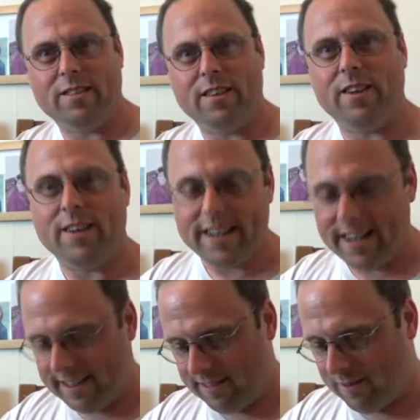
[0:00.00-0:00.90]
The early
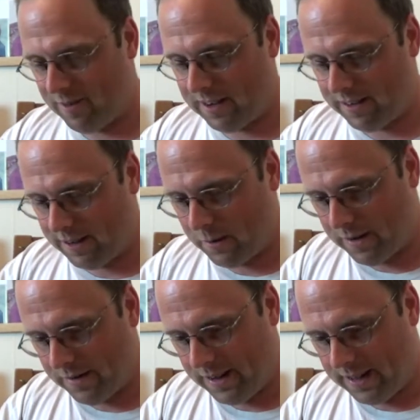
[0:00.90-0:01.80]
90s fashion and what
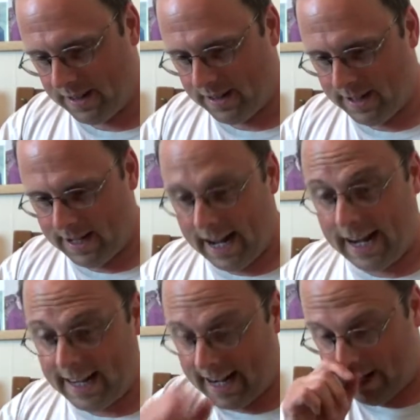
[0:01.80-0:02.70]
have you.
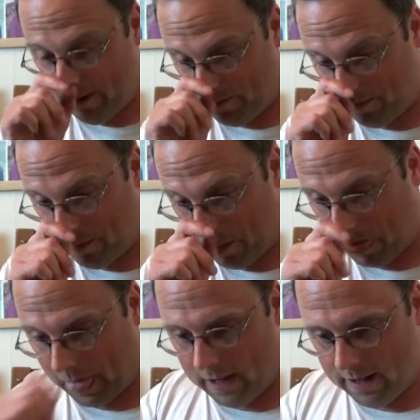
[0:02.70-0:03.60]
Anyhow,
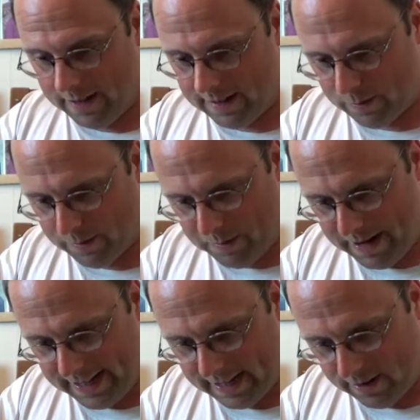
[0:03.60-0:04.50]
this was
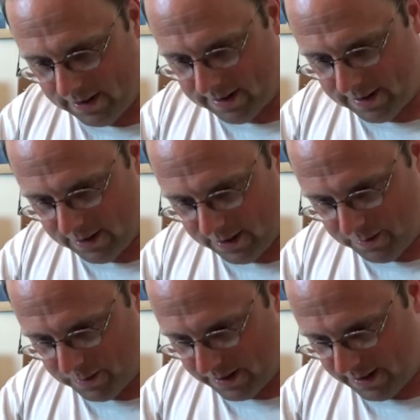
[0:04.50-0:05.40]
made. I looked it
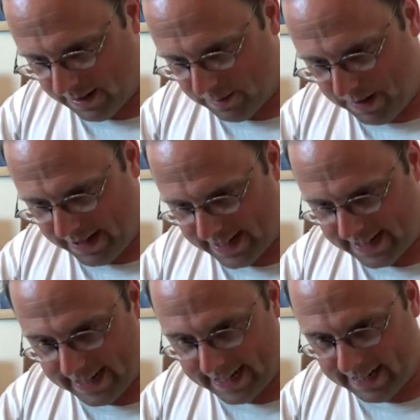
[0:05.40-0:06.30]
up on the back
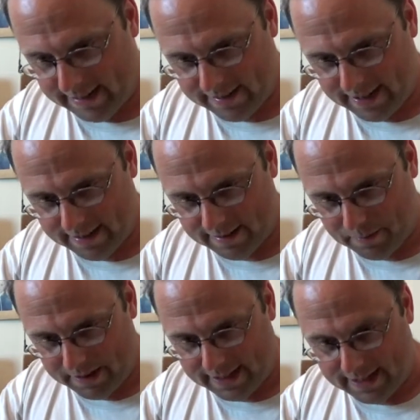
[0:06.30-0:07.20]
here. It says
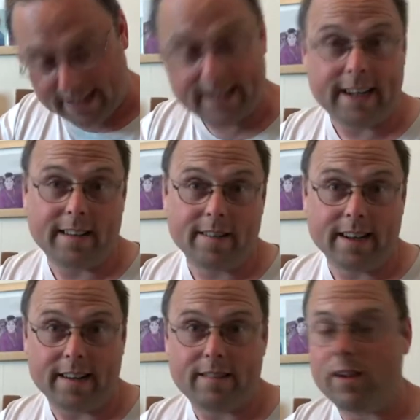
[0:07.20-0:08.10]
made in
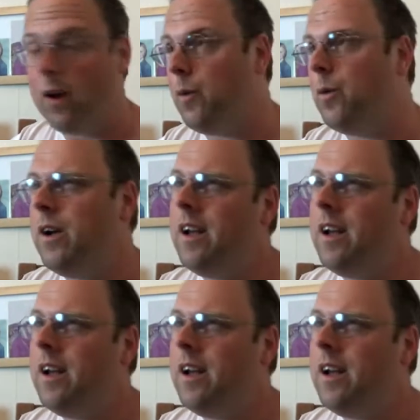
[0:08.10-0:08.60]
1996. So.